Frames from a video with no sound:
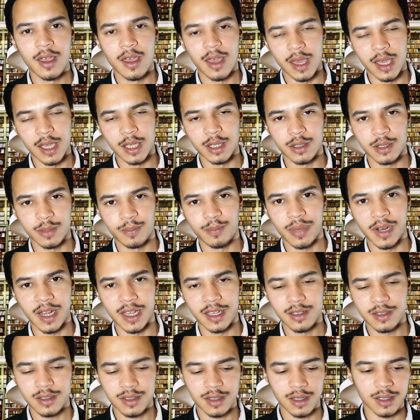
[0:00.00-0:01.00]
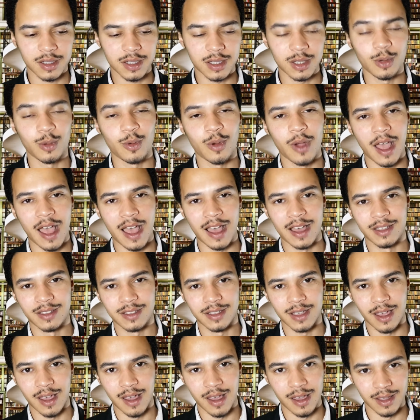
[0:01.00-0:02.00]
Each place still had
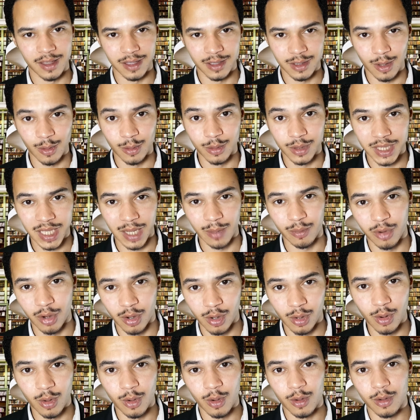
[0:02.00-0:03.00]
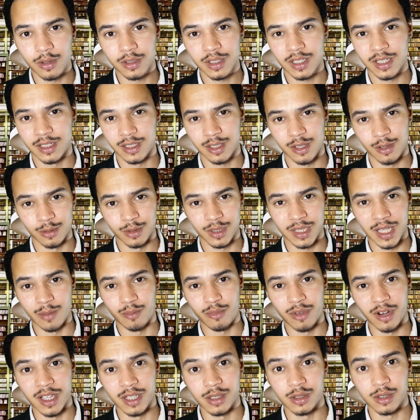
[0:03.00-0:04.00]
its own separate laws and its own
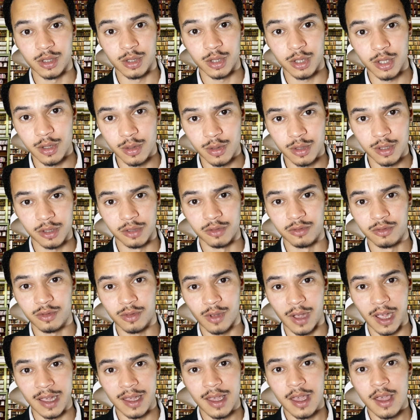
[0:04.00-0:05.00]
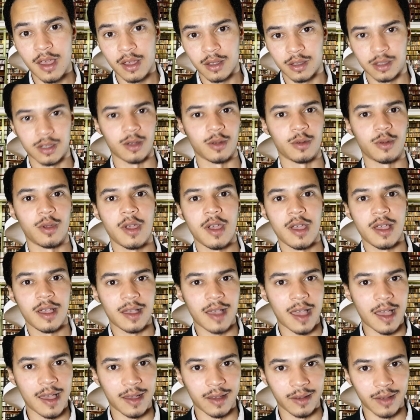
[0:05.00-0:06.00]
separate institutions, right? So
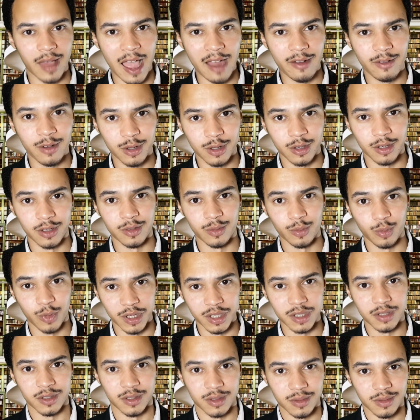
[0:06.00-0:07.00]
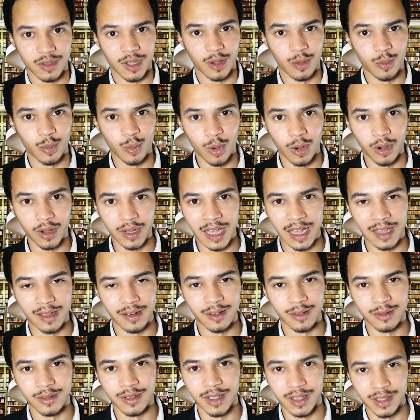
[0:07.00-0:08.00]
Aragon, which is, you know, what
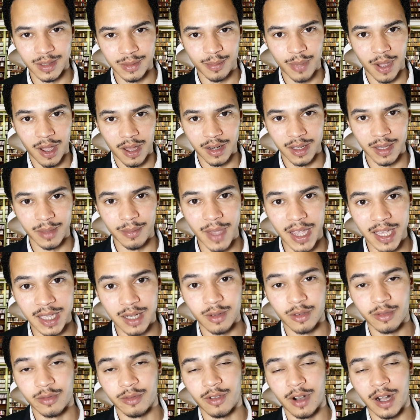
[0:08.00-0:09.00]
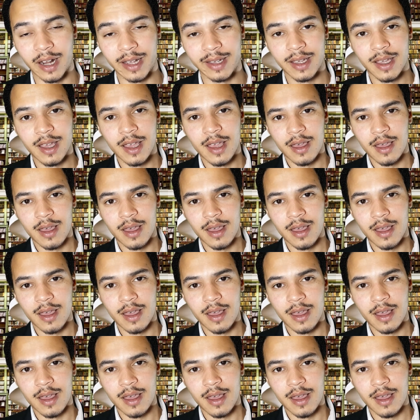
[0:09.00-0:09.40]
Catalonia is partly made of, right?